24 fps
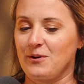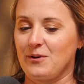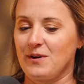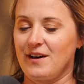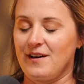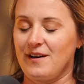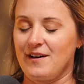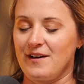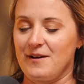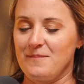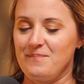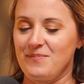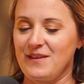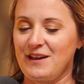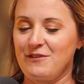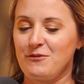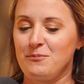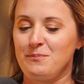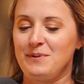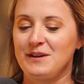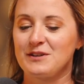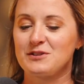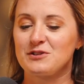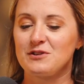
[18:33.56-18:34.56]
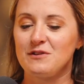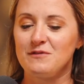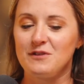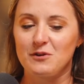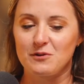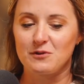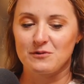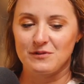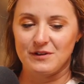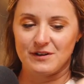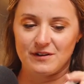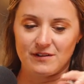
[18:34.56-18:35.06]
I have a picture of you.
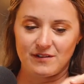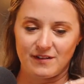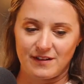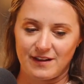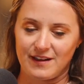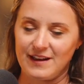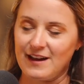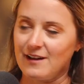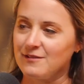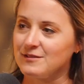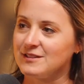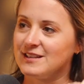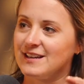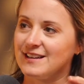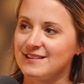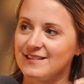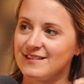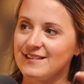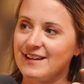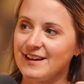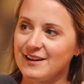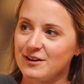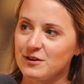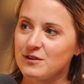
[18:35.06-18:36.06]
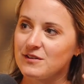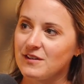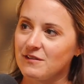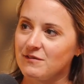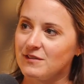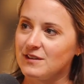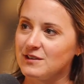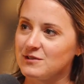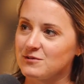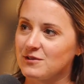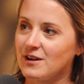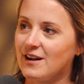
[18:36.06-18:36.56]
You're literally counting the layers of
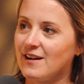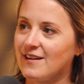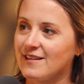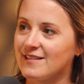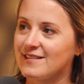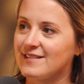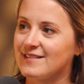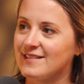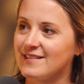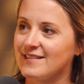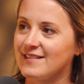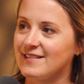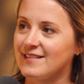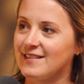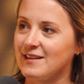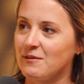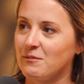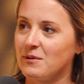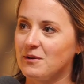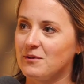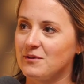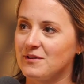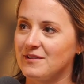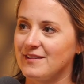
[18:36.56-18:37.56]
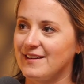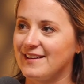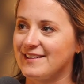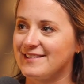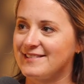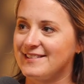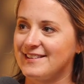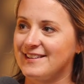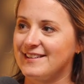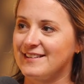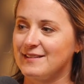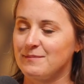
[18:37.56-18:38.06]
these rocks that we were like
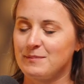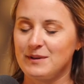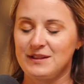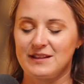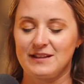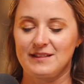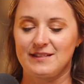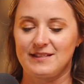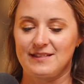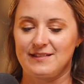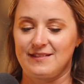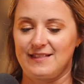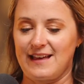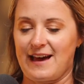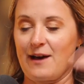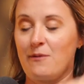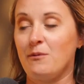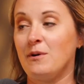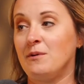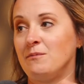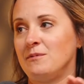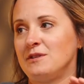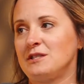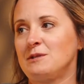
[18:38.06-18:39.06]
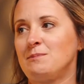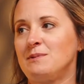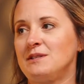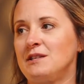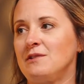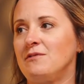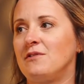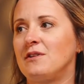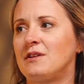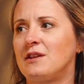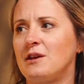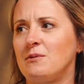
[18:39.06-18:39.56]
sitting. But that one was
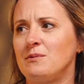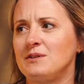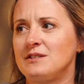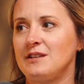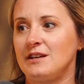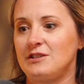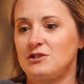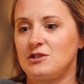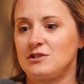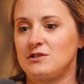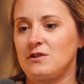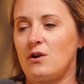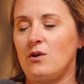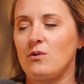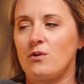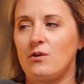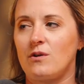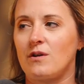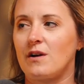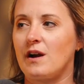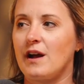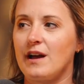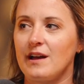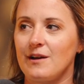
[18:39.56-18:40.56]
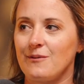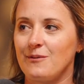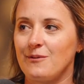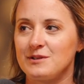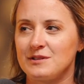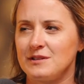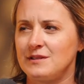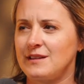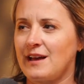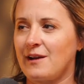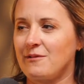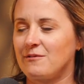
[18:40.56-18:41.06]
specifically was like just all gray. It
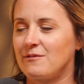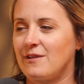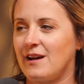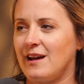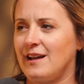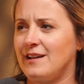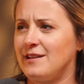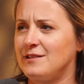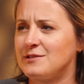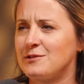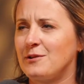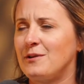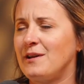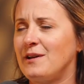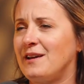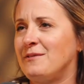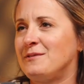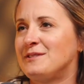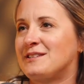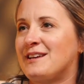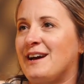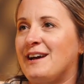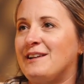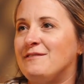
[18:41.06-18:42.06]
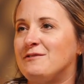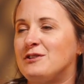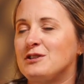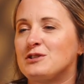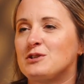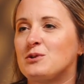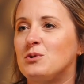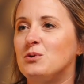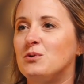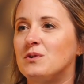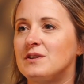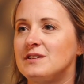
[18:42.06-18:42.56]
wasn't that red. So it was kind of just
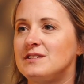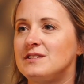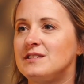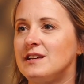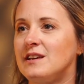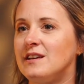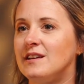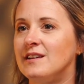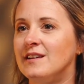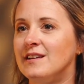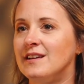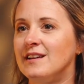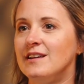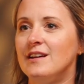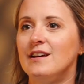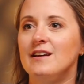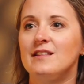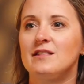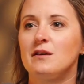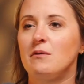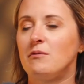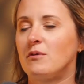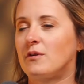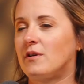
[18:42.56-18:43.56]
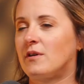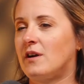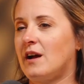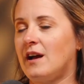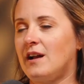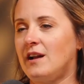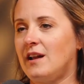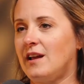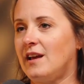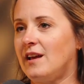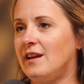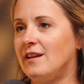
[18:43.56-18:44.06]
cool to see the
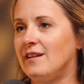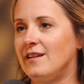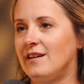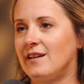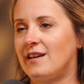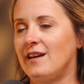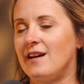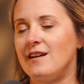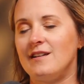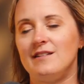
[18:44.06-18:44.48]
variety again.